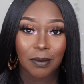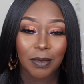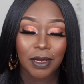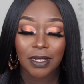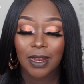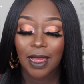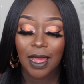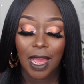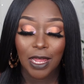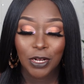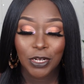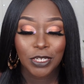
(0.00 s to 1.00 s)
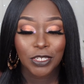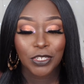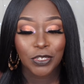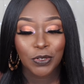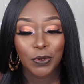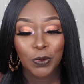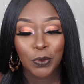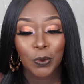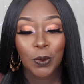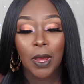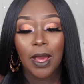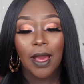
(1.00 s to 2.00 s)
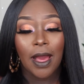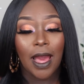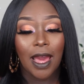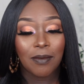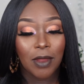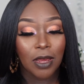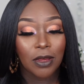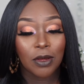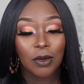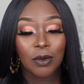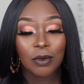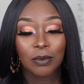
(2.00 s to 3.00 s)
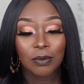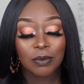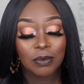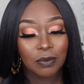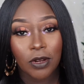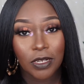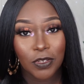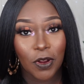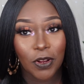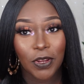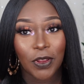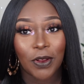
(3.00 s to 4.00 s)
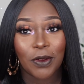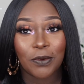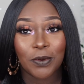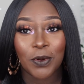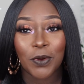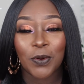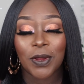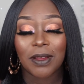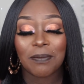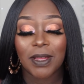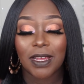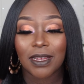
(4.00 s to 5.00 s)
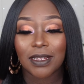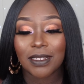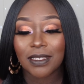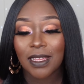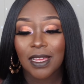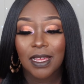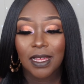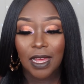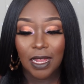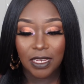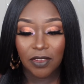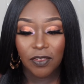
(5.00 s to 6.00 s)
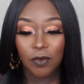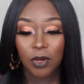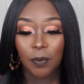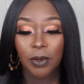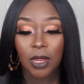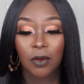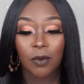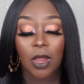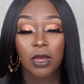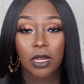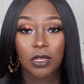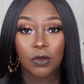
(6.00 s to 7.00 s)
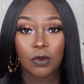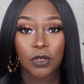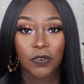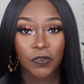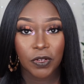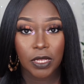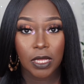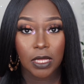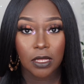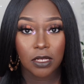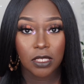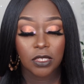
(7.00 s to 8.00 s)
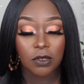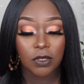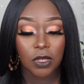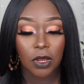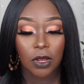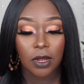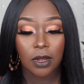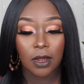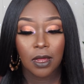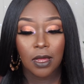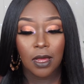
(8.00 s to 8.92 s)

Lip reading: but I got her. She's cool. I'm not gonna tardy her real quick because I definitely want to play around and do different looks using her.